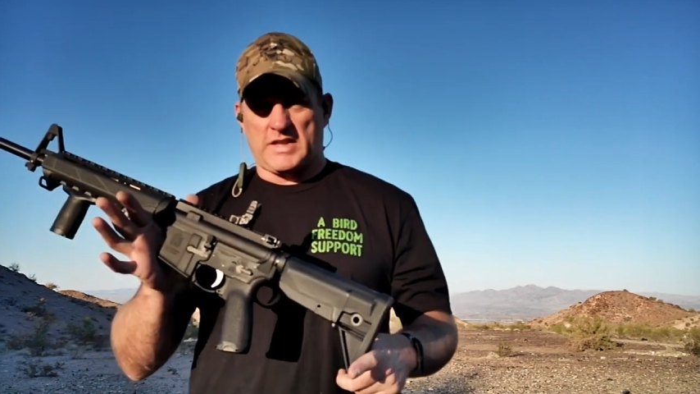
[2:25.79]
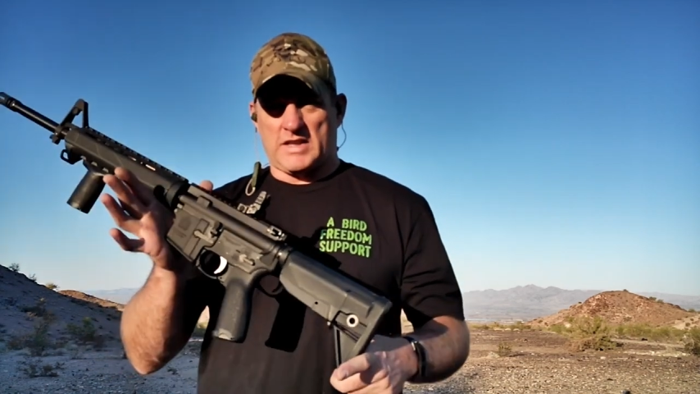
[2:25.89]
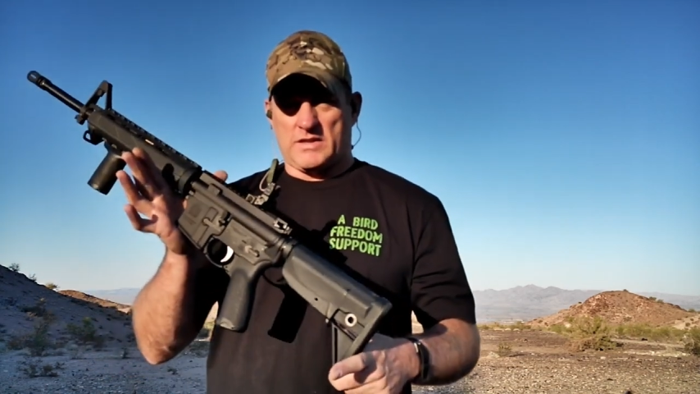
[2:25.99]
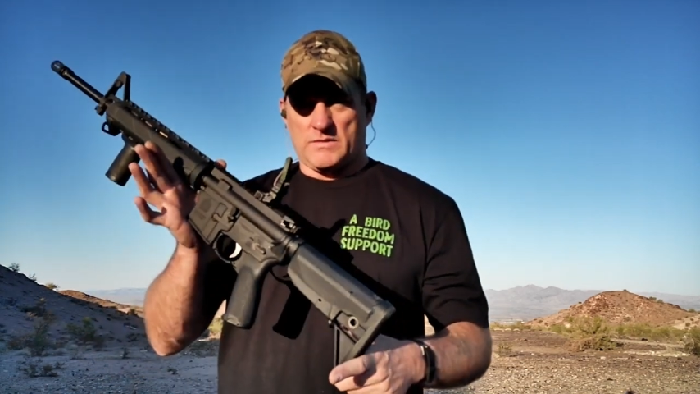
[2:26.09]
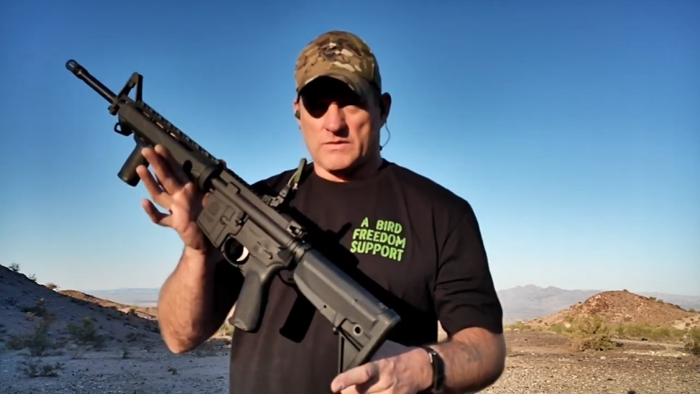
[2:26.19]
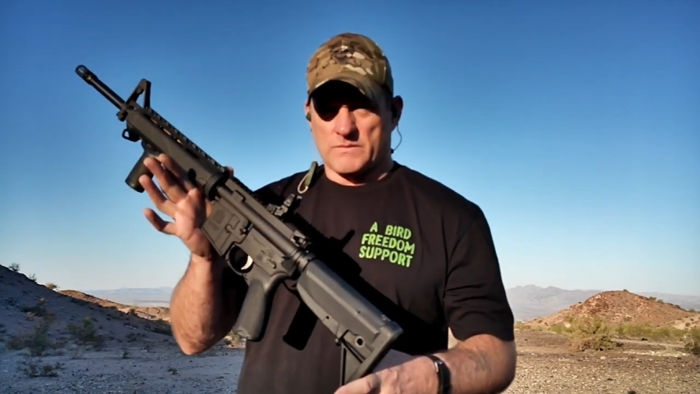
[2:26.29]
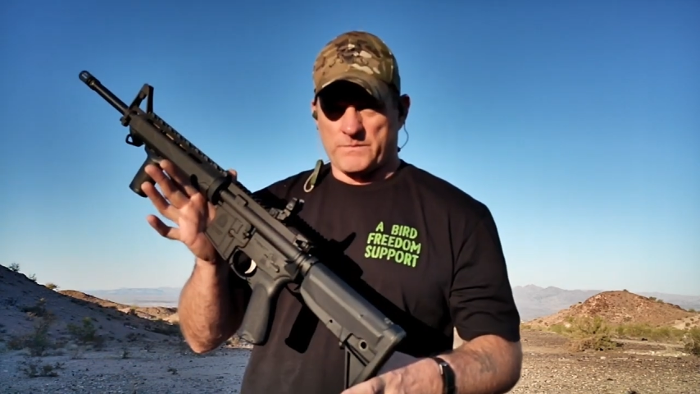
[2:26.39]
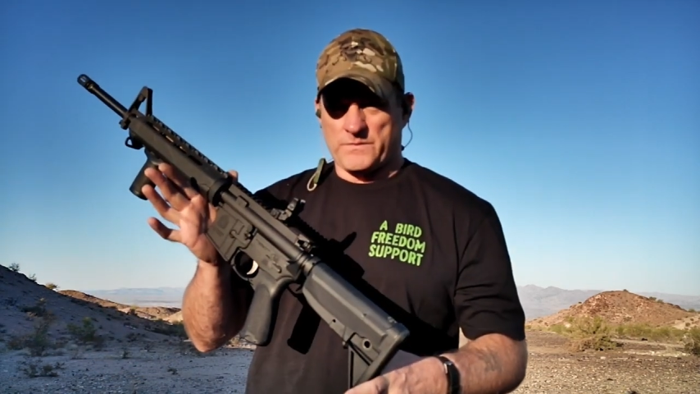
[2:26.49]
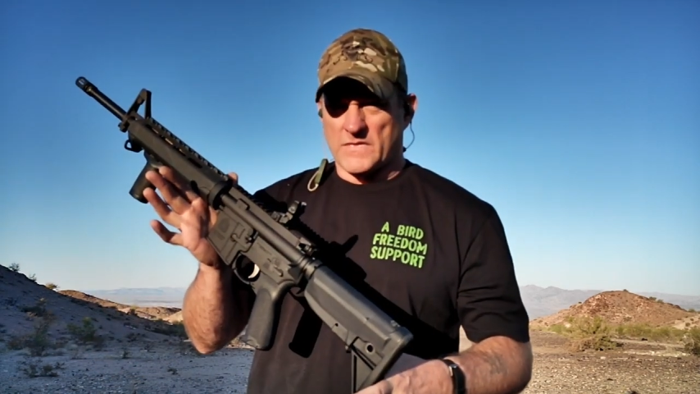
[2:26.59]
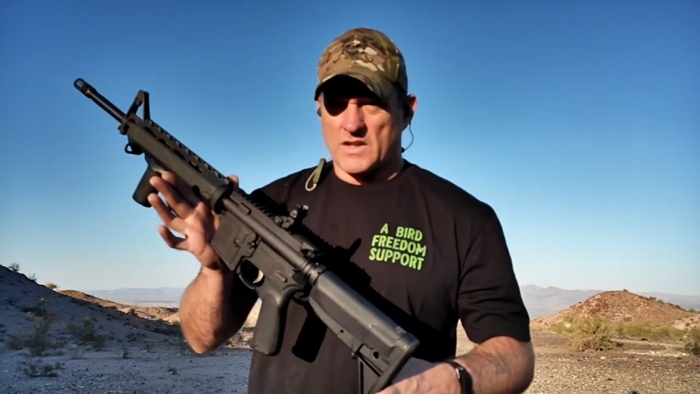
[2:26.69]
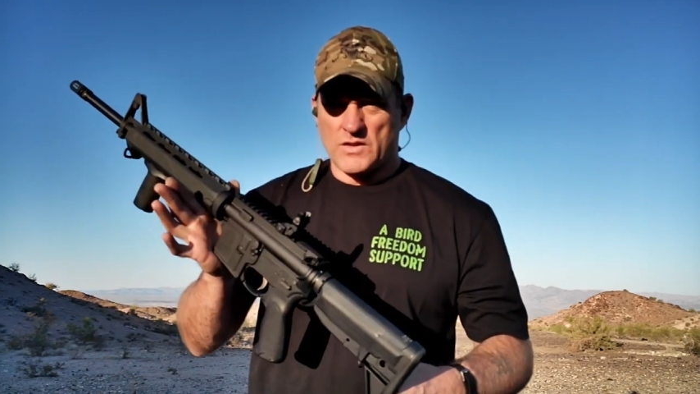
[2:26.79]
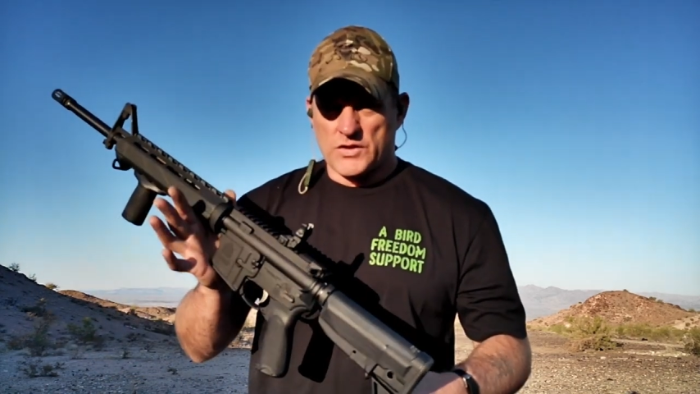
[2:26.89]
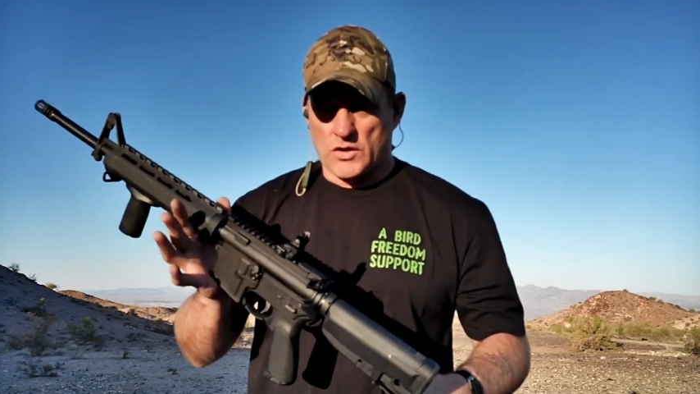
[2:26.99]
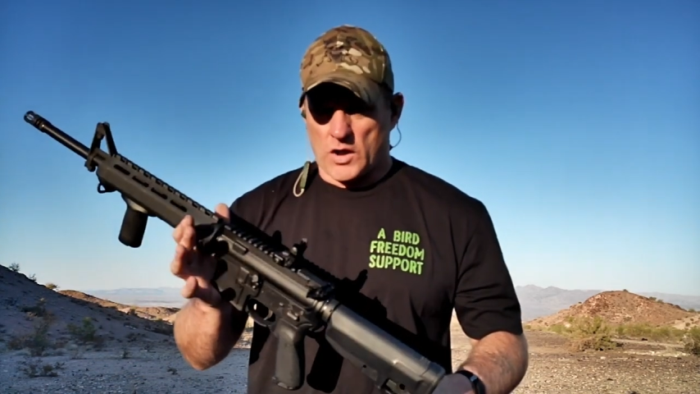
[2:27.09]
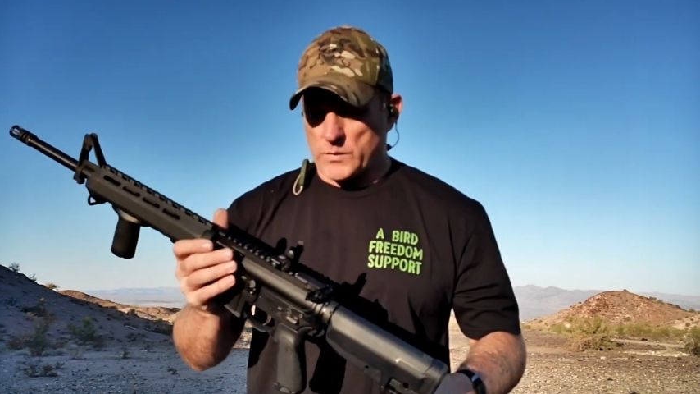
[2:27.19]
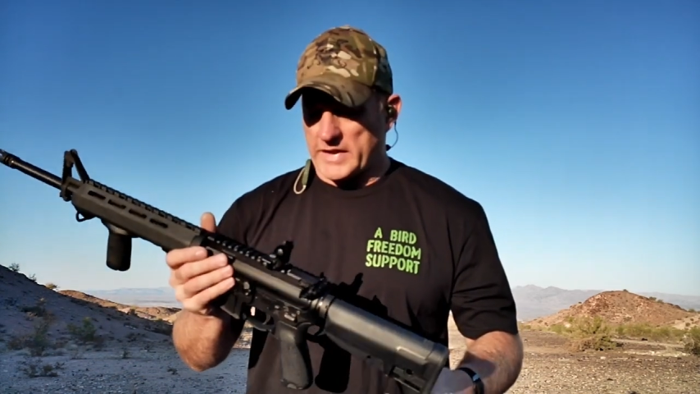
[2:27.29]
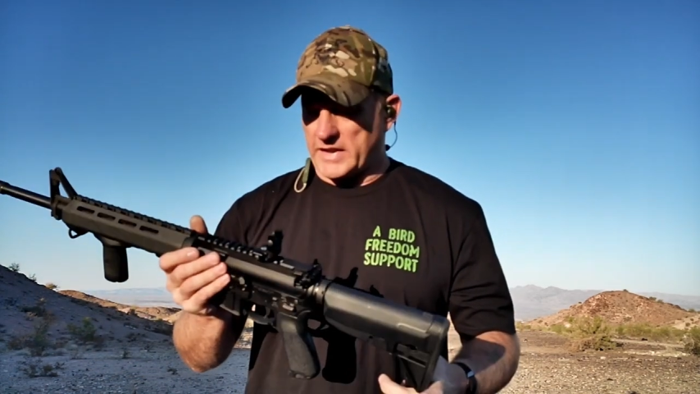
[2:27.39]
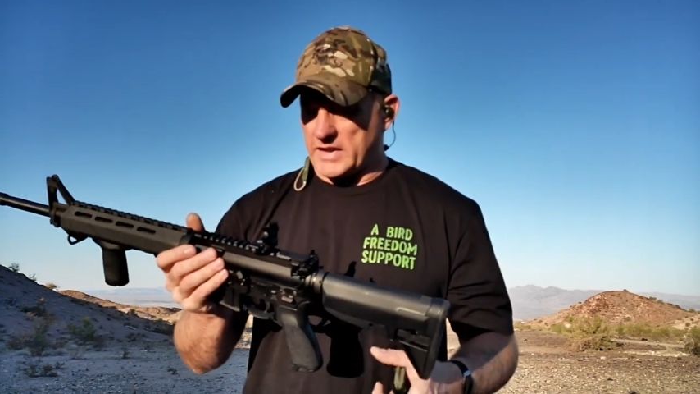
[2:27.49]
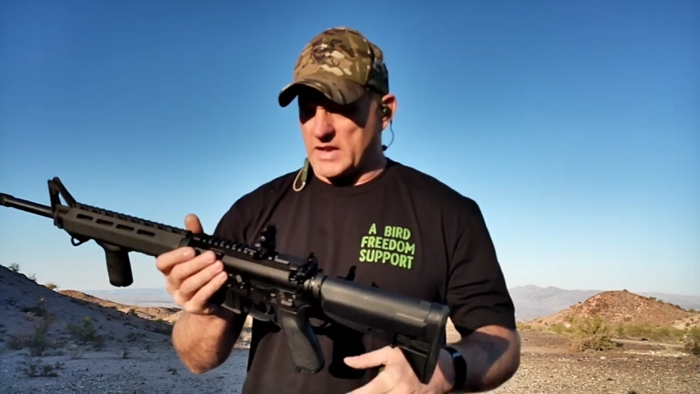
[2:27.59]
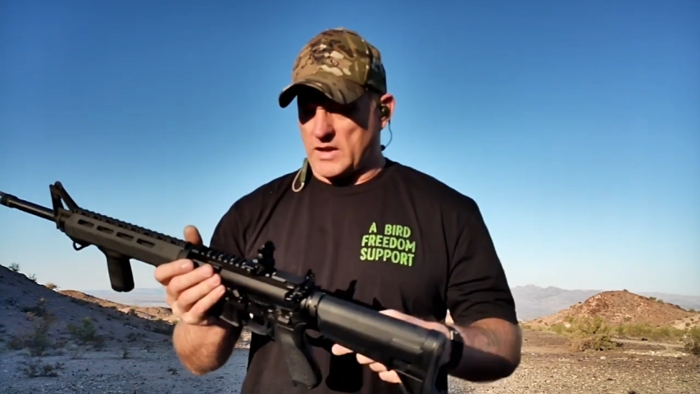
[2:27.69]
need. You're all
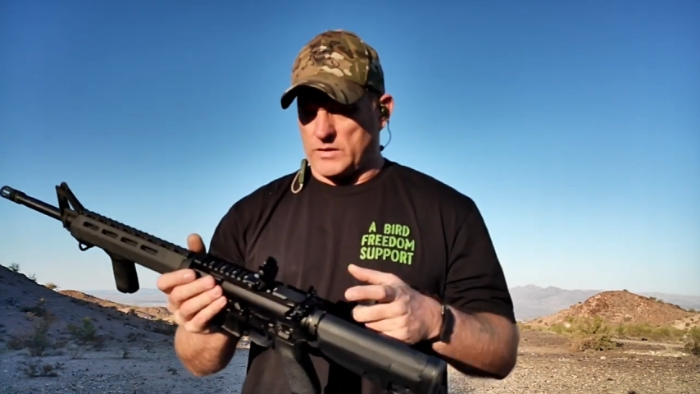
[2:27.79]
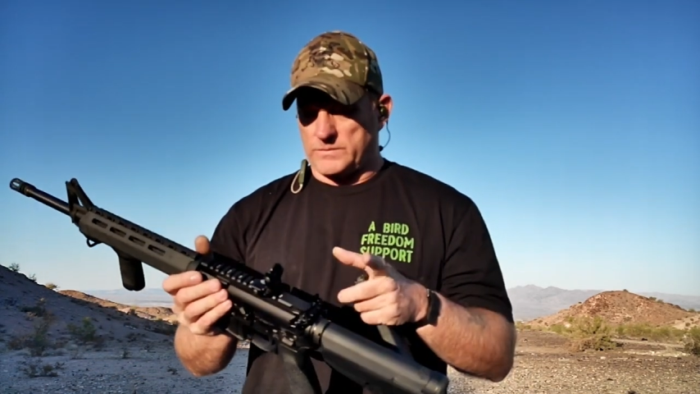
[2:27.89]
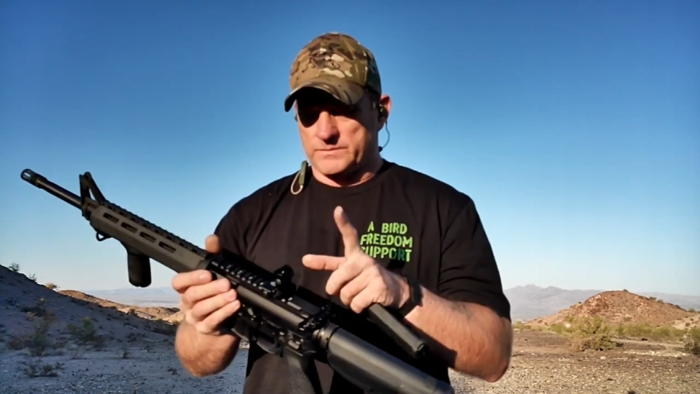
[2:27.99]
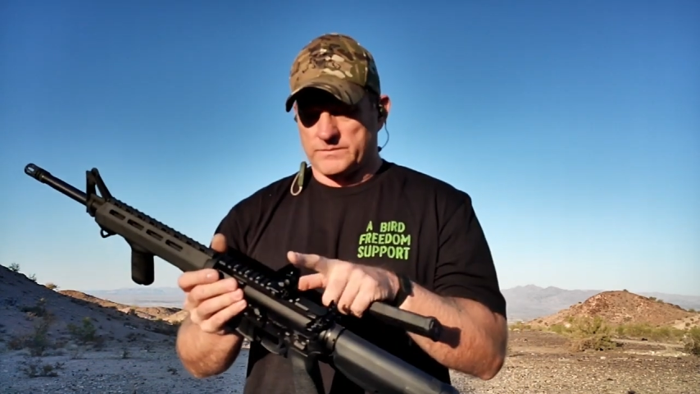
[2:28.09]
ready to go.